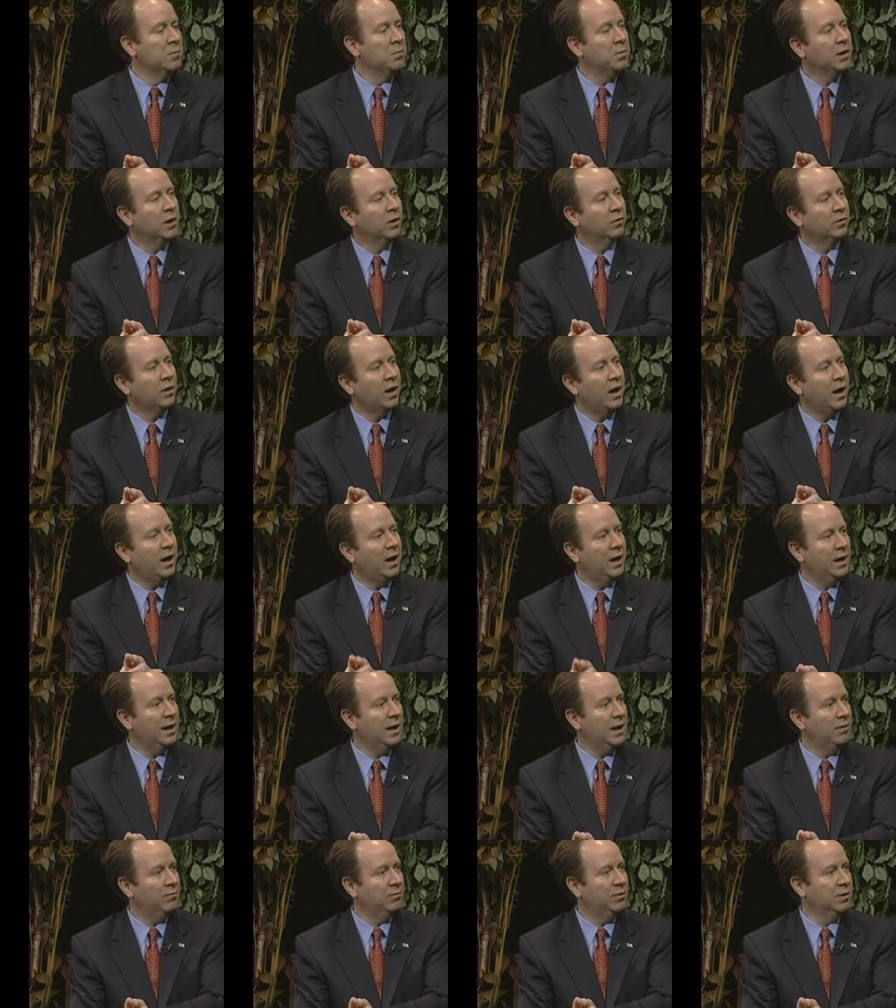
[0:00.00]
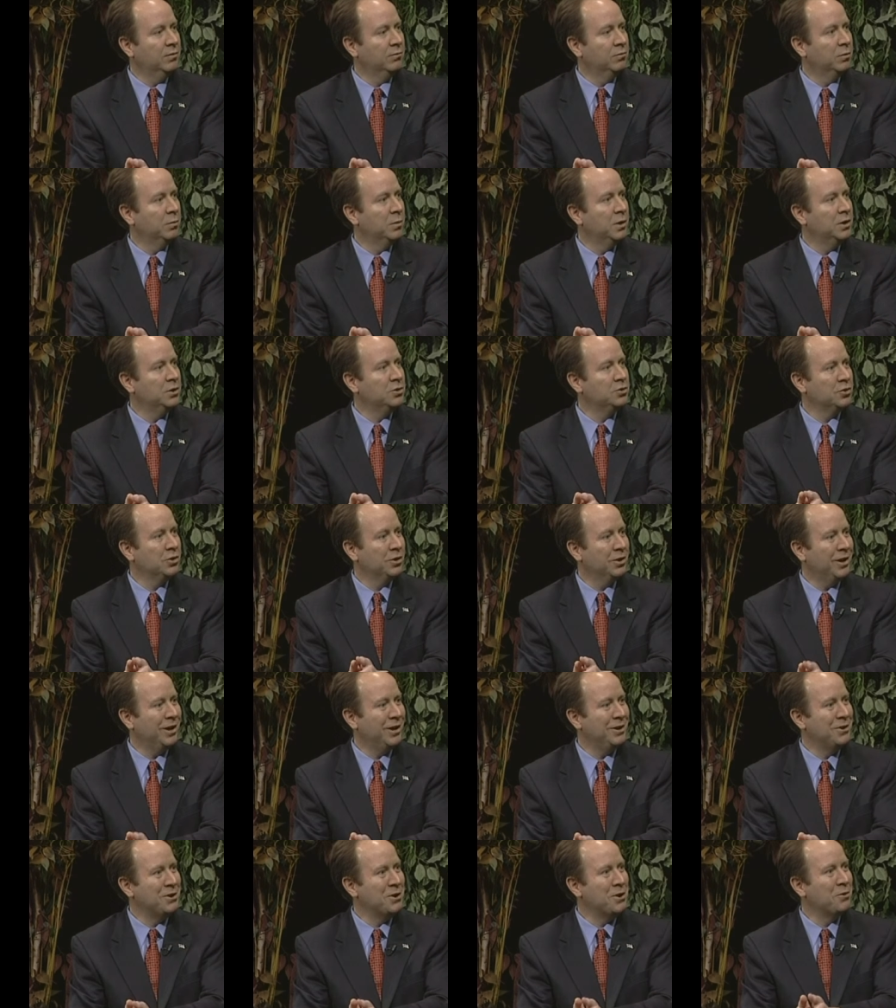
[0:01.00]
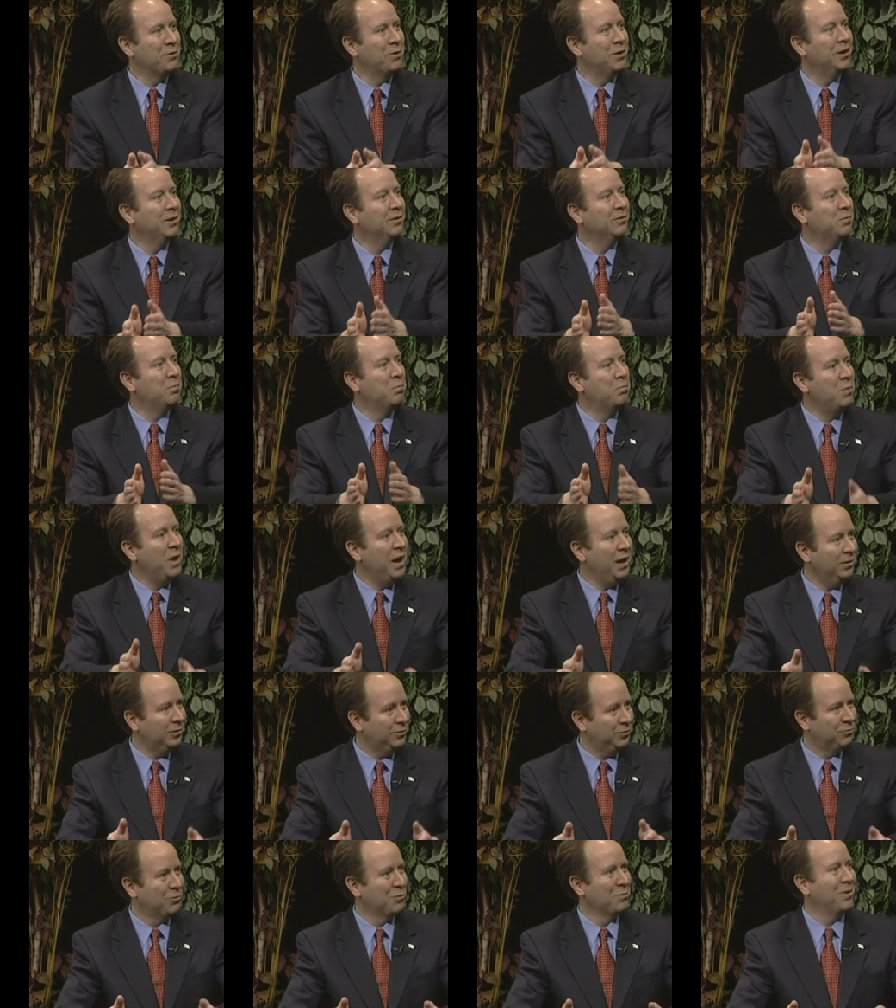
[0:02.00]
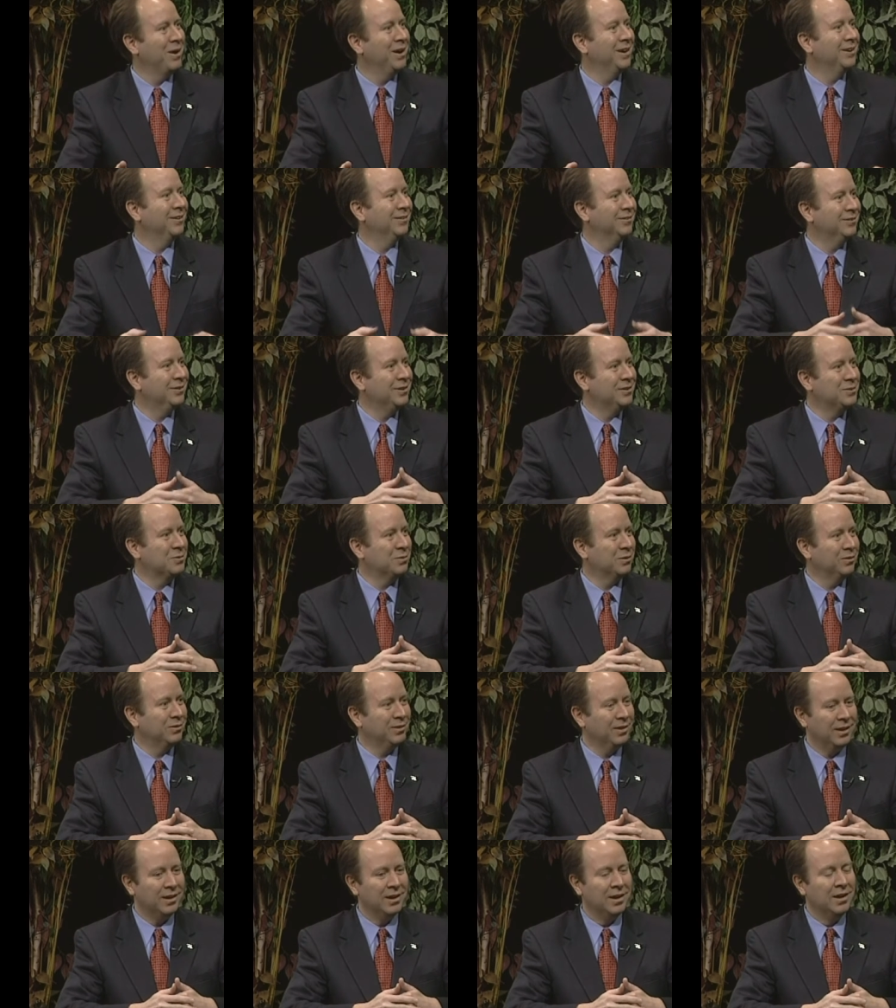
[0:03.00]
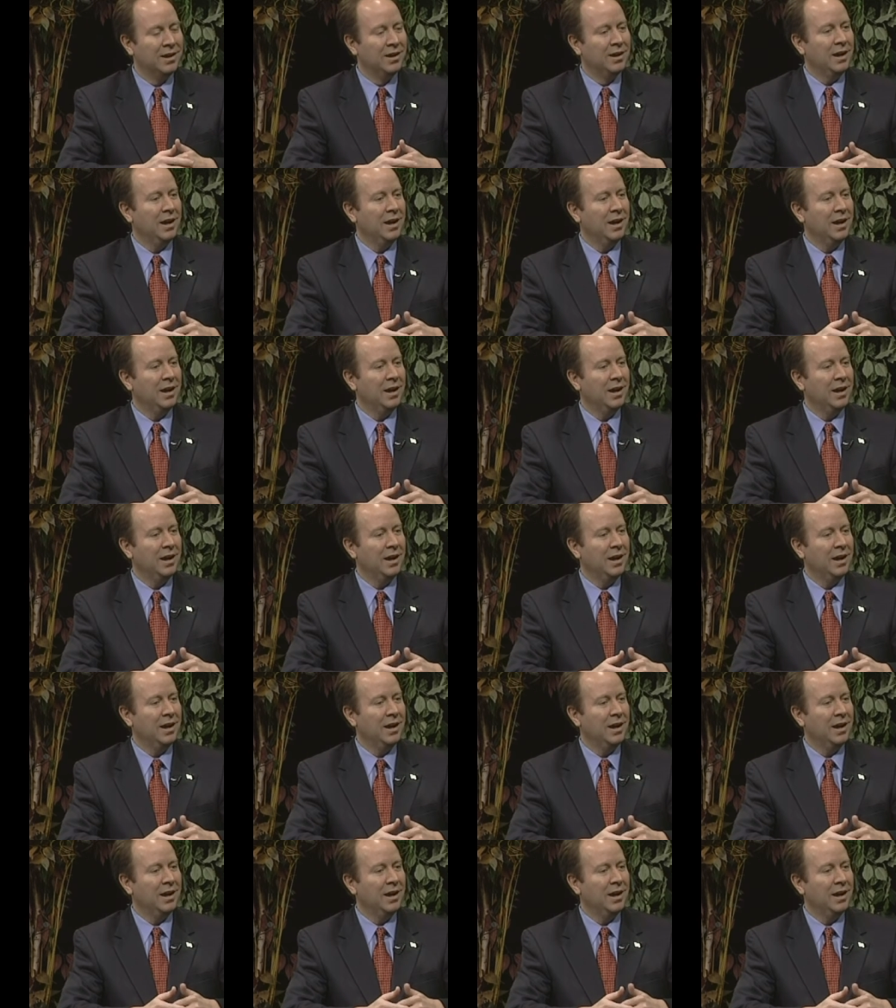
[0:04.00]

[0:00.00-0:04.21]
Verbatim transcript: because I have the information and I know that it's best for my constituency. Right.